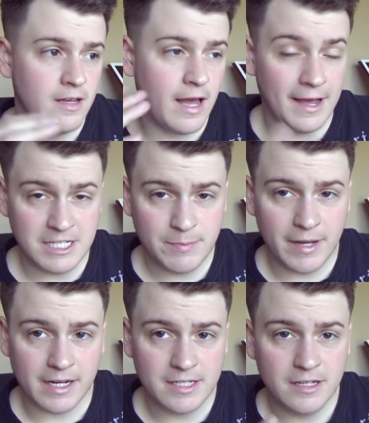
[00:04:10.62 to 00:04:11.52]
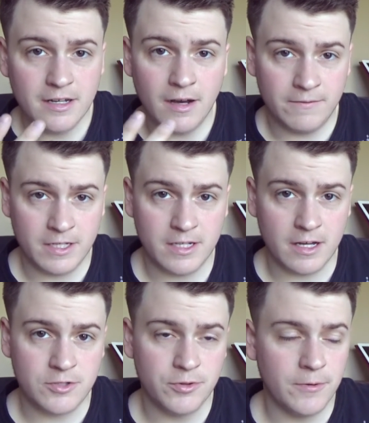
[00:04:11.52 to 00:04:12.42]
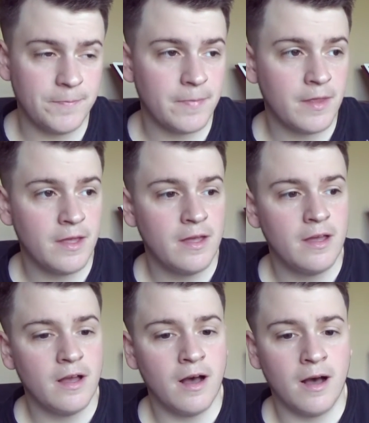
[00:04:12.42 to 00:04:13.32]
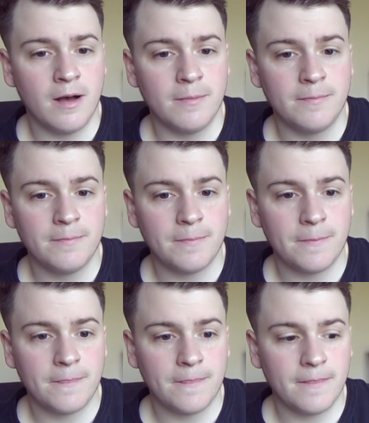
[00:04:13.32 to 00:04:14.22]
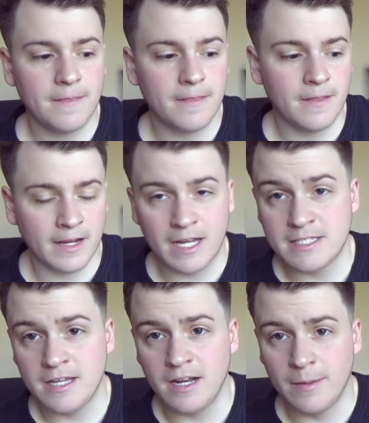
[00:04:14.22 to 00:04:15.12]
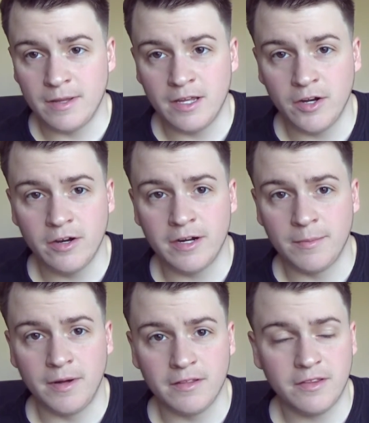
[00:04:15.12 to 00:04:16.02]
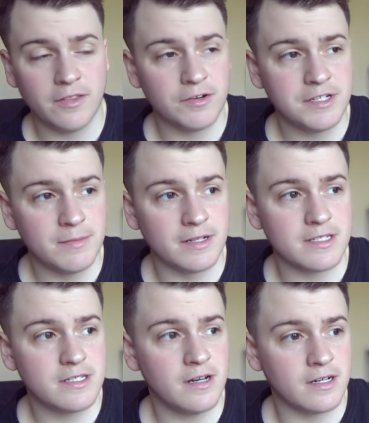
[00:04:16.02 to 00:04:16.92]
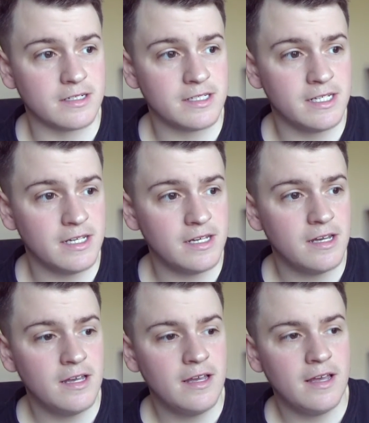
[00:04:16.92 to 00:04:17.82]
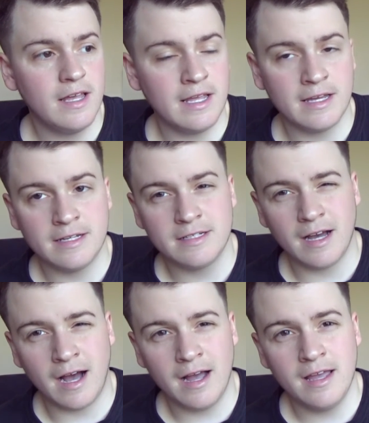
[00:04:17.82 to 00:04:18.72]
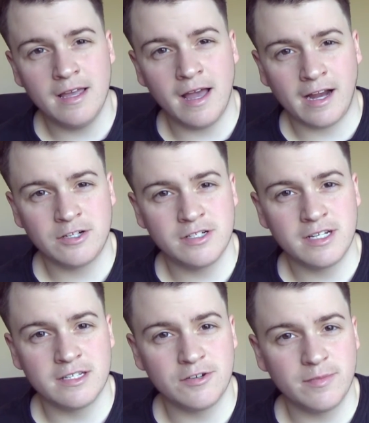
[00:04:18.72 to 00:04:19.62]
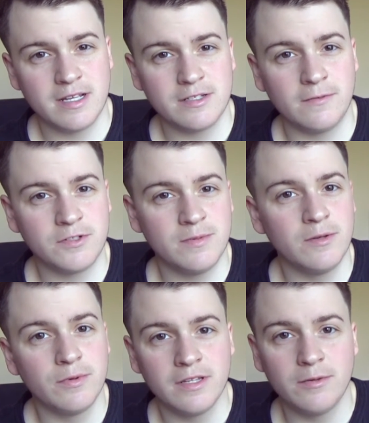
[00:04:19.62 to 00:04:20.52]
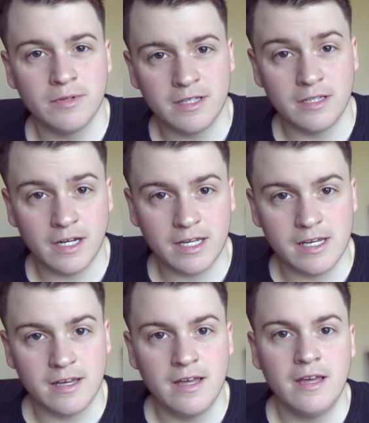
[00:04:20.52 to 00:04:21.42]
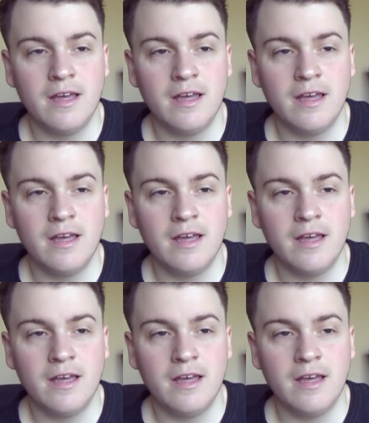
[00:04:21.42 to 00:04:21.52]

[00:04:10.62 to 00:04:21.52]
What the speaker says: aspect of testosterone. Like I said, I'm a year and a month, 13 months on T, and I actually consider myself to be really, really lucky.